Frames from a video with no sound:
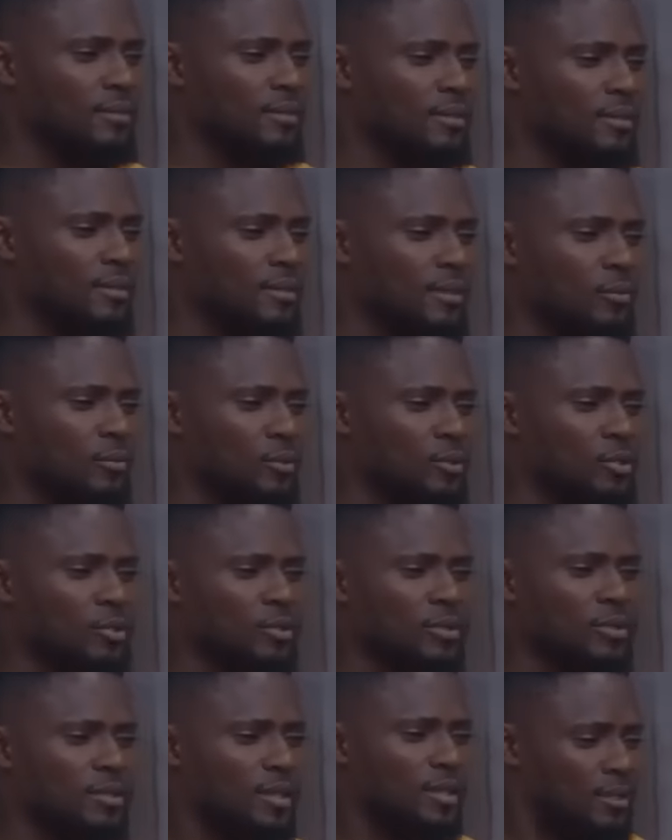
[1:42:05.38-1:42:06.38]
Is that what
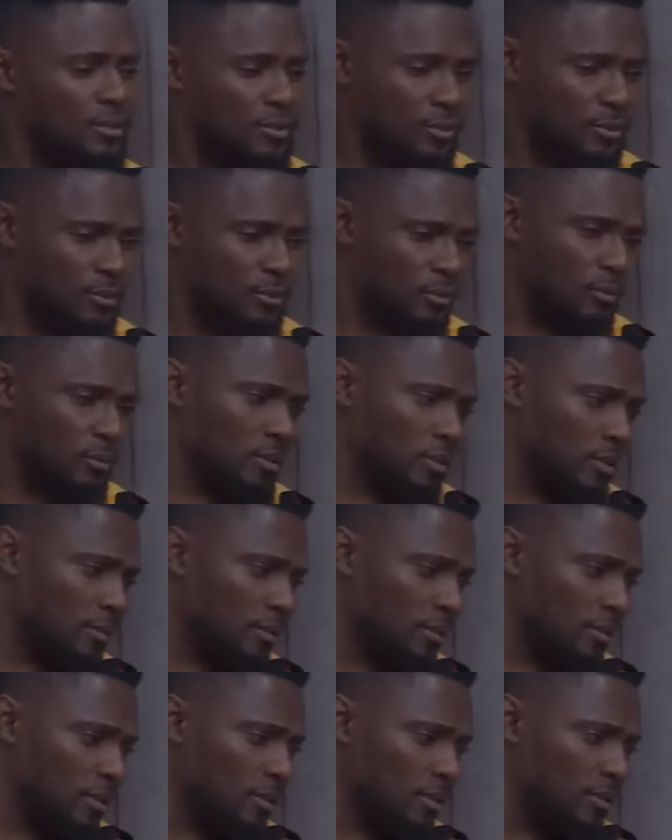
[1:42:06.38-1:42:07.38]
you intend to do with the
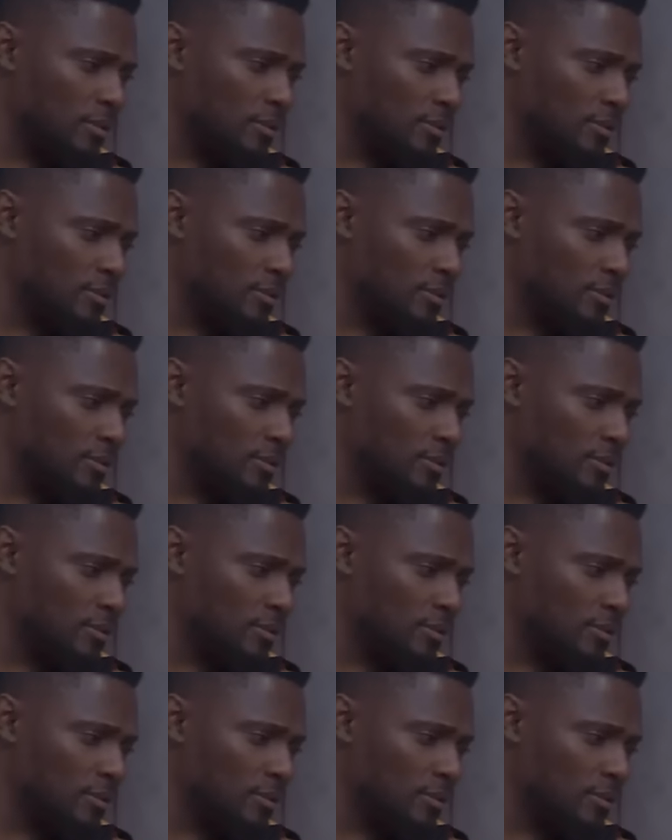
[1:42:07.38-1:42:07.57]
money?